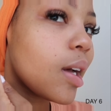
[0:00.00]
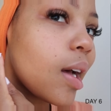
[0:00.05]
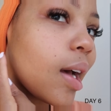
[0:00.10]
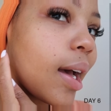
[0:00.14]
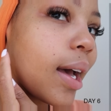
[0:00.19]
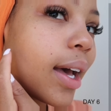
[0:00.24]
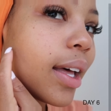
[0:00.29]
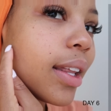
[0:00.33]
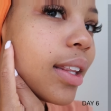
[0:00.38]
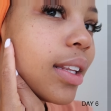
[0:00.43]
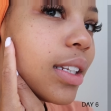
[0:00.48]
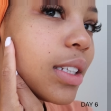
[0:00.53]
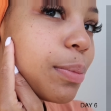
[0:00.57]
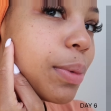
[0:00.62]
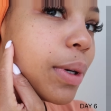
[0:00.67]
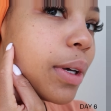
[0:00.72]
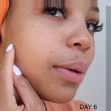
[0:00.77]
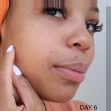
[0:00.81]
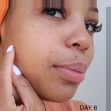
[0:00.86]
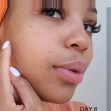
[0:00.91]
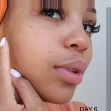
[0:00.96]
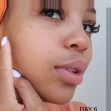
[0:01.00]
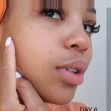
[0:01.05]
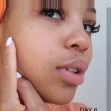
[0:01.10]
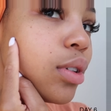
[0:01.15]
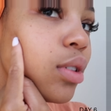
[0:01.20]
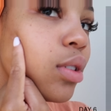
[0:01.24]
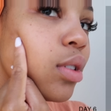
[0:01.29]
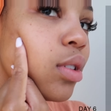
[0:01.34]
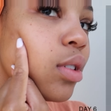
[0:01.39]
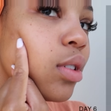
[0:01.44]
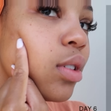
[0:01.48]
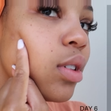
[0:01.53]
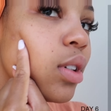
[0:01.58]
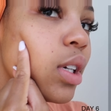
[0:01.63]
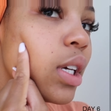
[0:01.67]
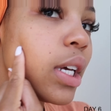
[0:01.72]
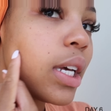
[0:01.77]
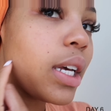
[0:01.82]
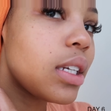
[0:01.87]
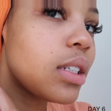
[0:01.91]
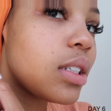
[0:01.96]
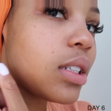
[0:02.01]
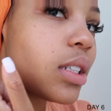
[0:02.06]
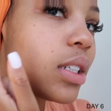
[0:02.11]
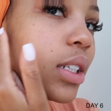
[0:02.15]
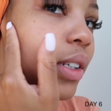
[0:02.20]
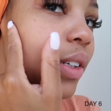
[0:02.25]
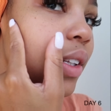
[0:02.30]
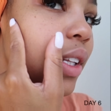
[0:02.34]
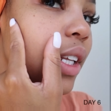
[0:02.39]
have this pimple. It's still